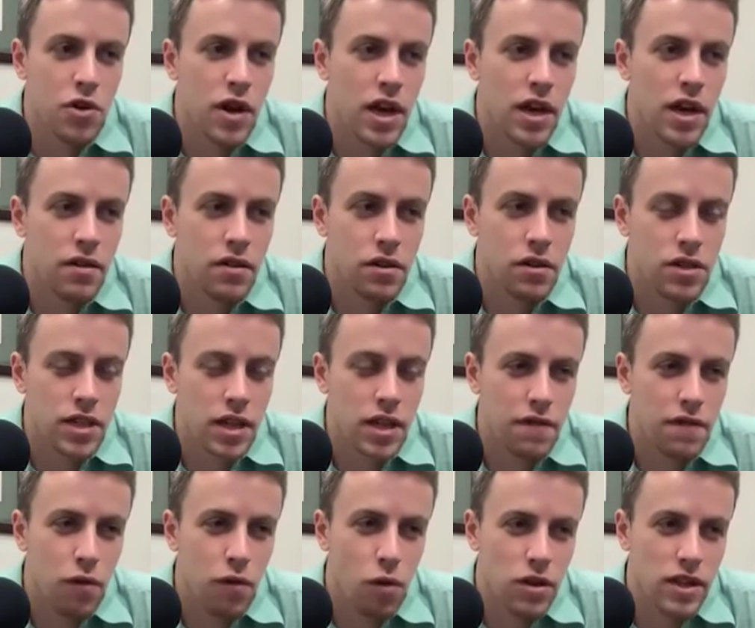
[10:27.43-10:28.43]
you said
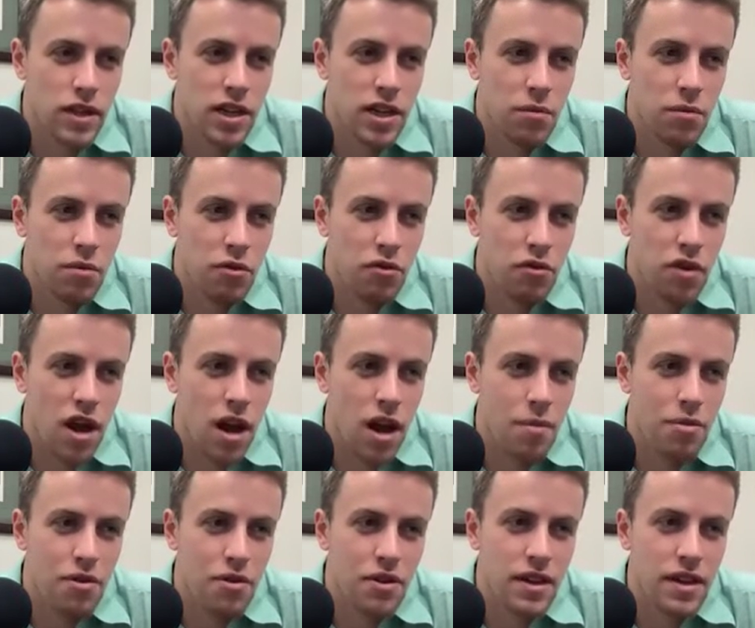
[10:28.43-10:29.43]
14
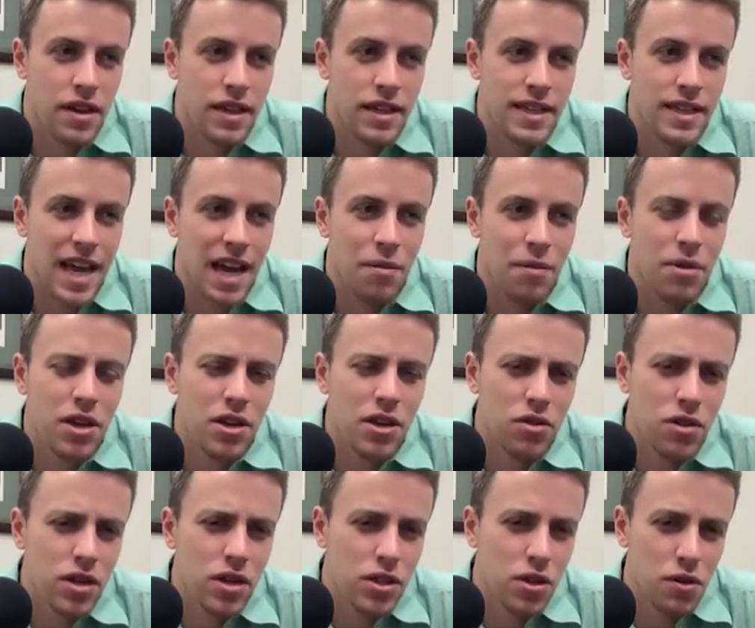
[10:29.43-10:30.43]
properties. How many
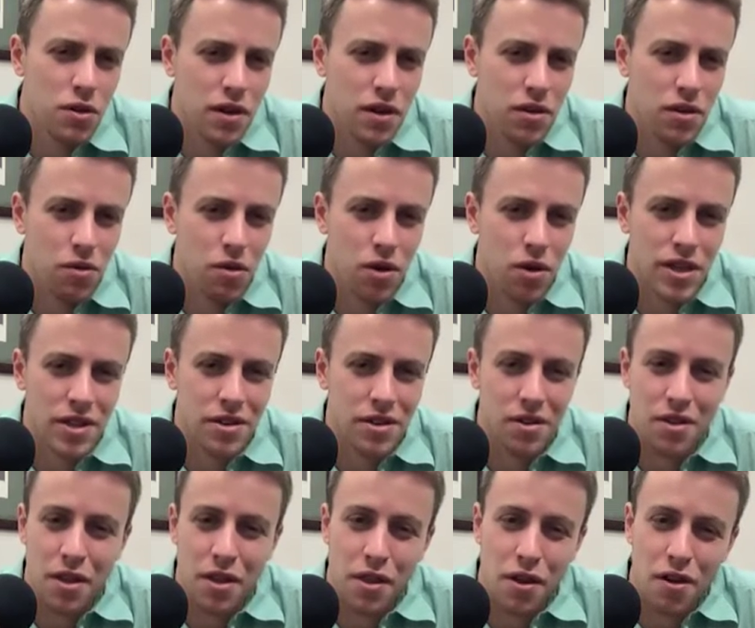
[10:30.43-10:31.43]
units do you think it was?
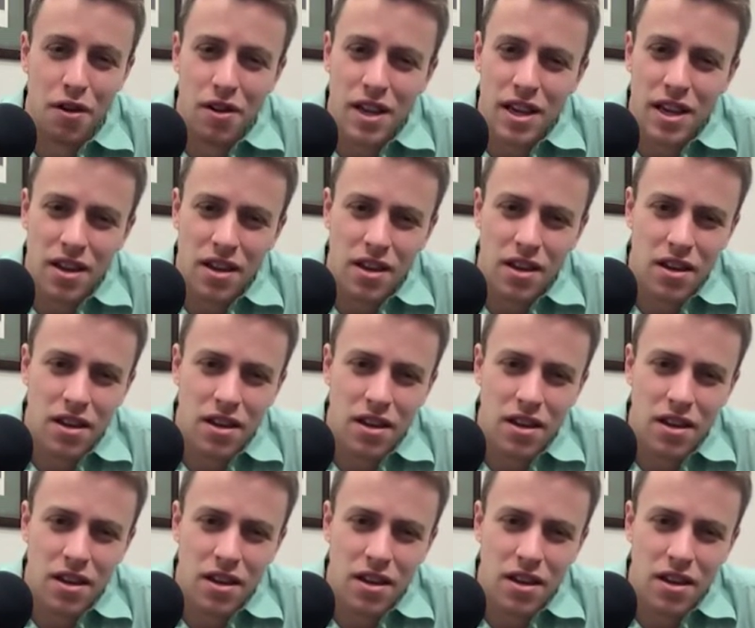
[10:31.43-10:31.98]
30?